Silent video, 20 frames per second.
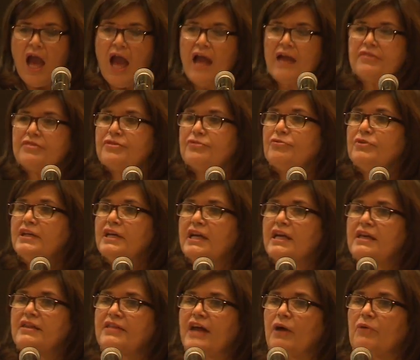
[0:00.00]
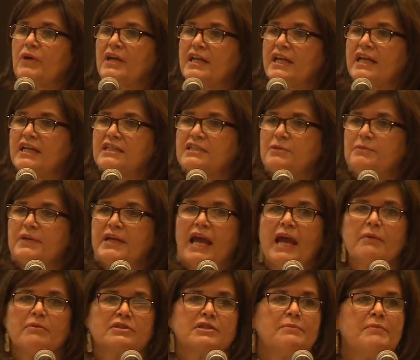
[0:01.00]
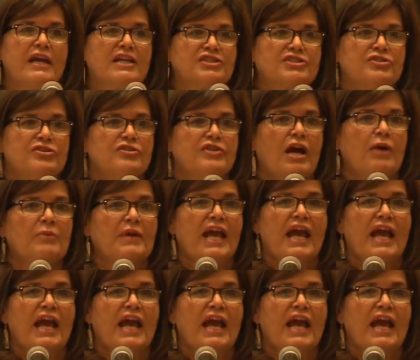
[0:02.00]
And three, that we needed to be able to make sure that